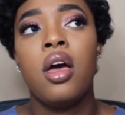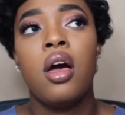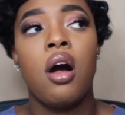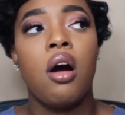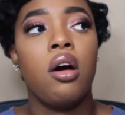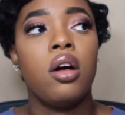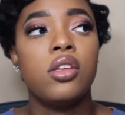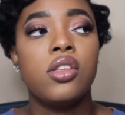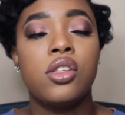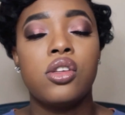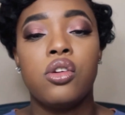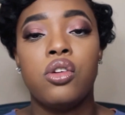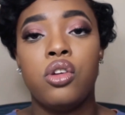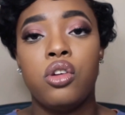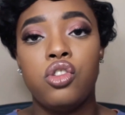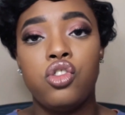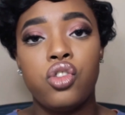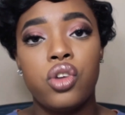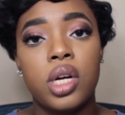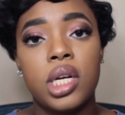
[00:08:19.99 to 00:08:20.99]
Also your
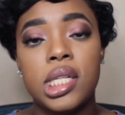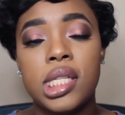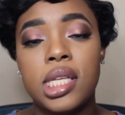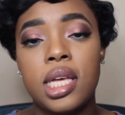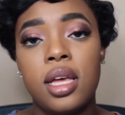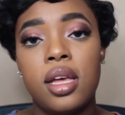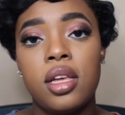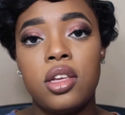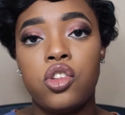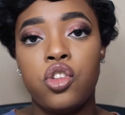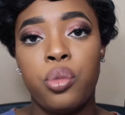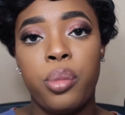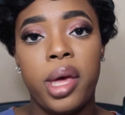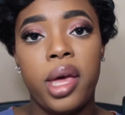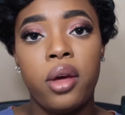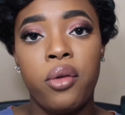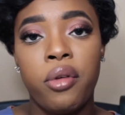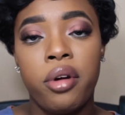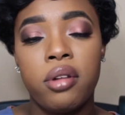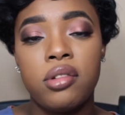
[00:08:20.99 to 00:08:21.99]
drug tests, your
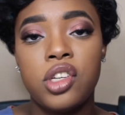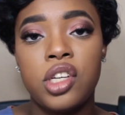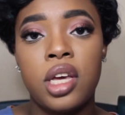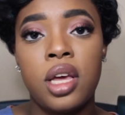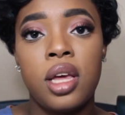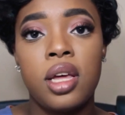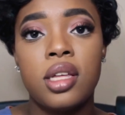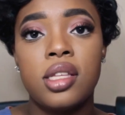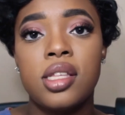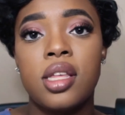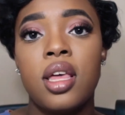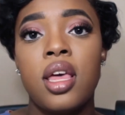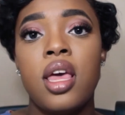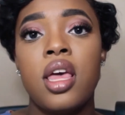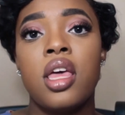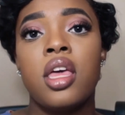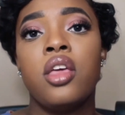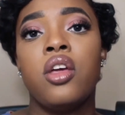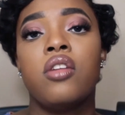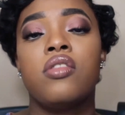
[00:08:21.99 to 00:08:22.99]
background checks,
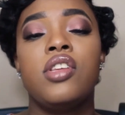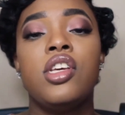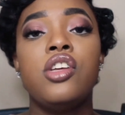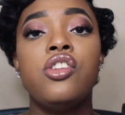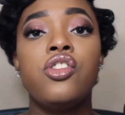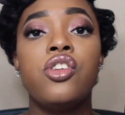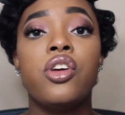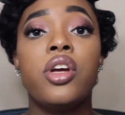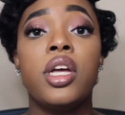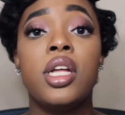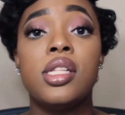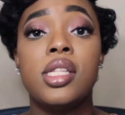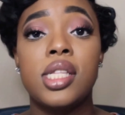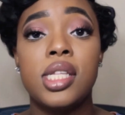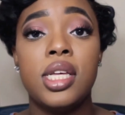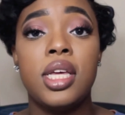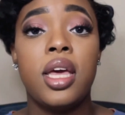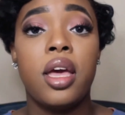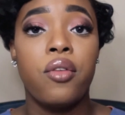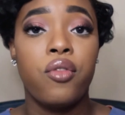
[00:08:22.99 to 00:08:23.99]
and your teacher can
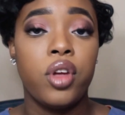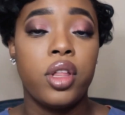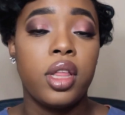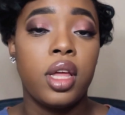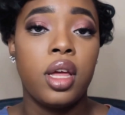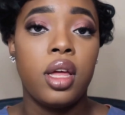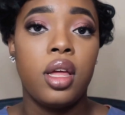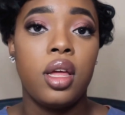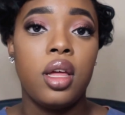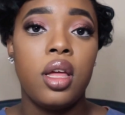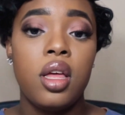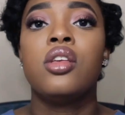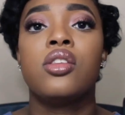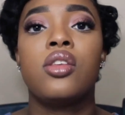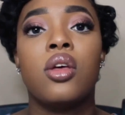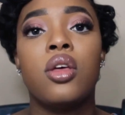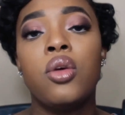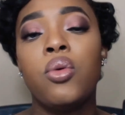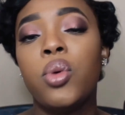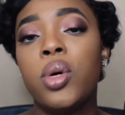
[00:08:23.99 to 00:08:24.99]
see everything. So
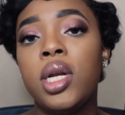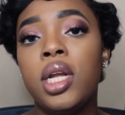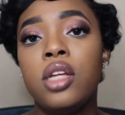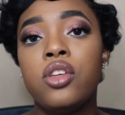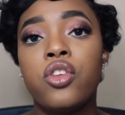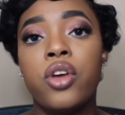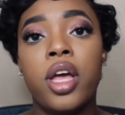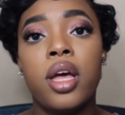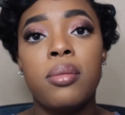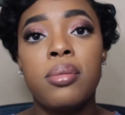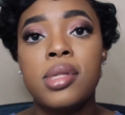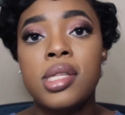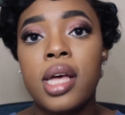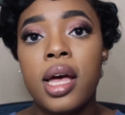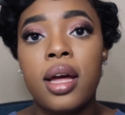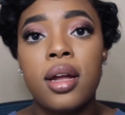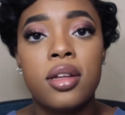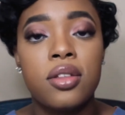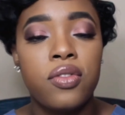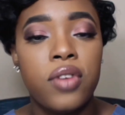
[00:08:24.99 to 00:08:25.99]
you will need your
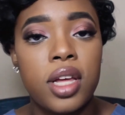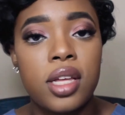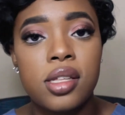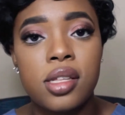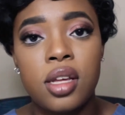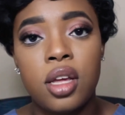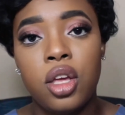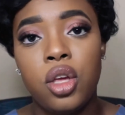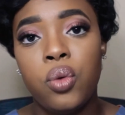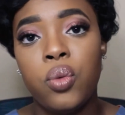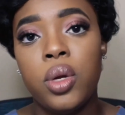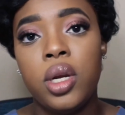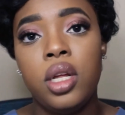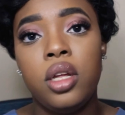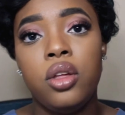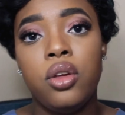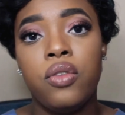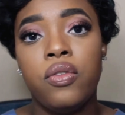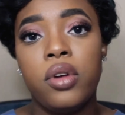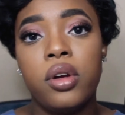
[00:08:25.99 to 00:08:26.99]
hepatitis vaccine, you will need
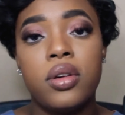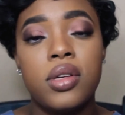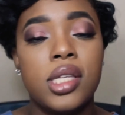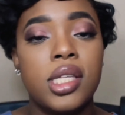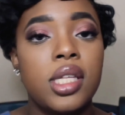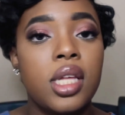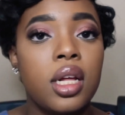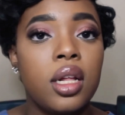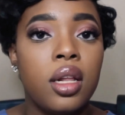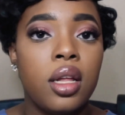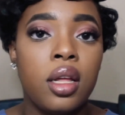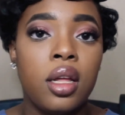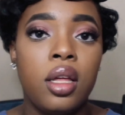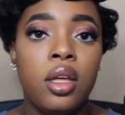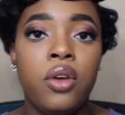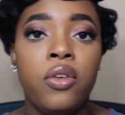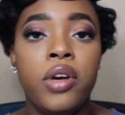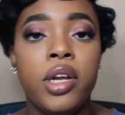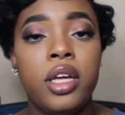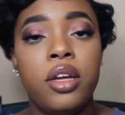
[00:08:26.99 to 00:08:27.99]
your varicella,
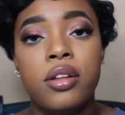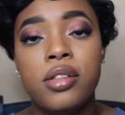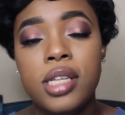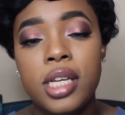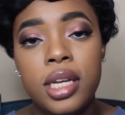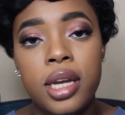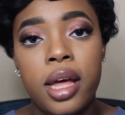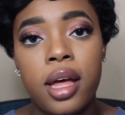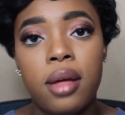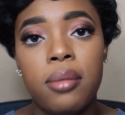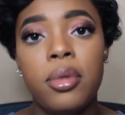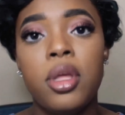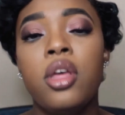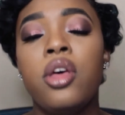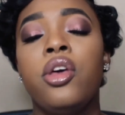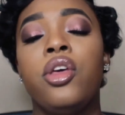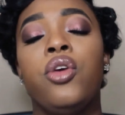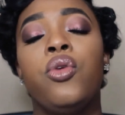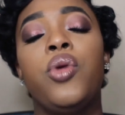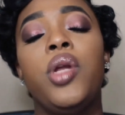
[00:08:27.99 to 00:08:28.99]
you will need your Tdap.
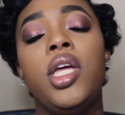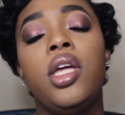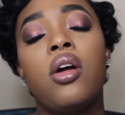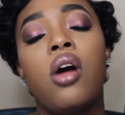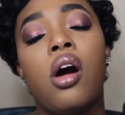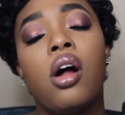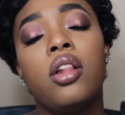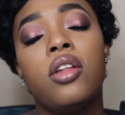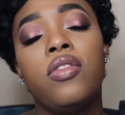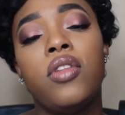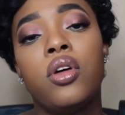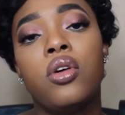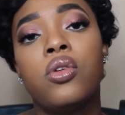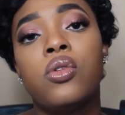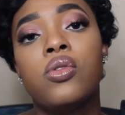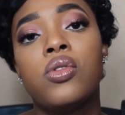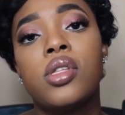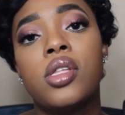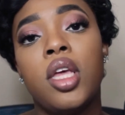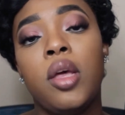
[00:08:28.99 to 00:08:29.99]
You will need all of
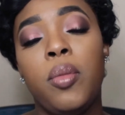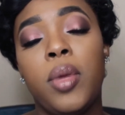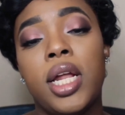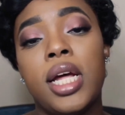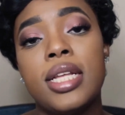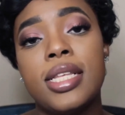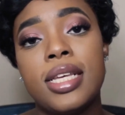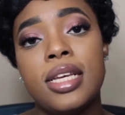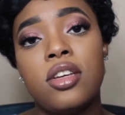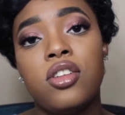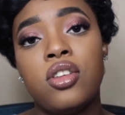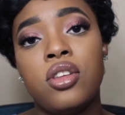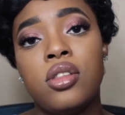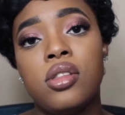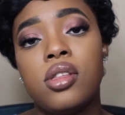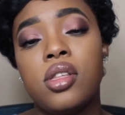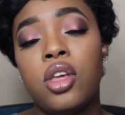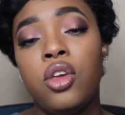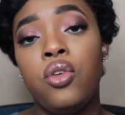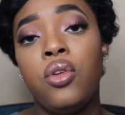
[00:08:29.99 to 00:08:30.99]
those
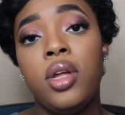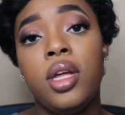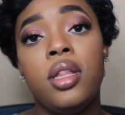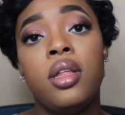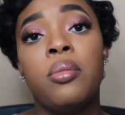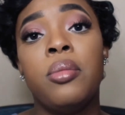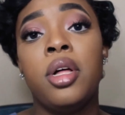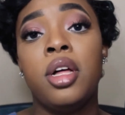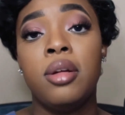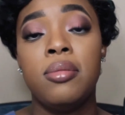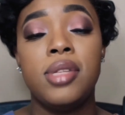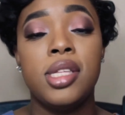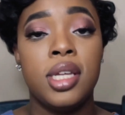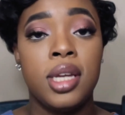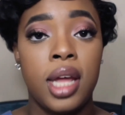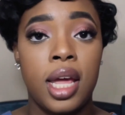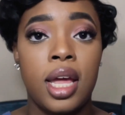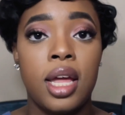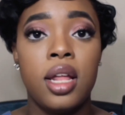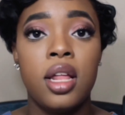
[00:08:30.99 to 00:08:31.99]
immunizations and you need them up to
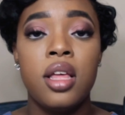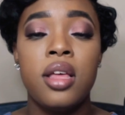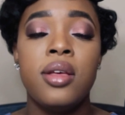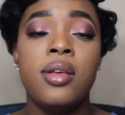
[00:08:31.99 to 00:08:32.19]
date.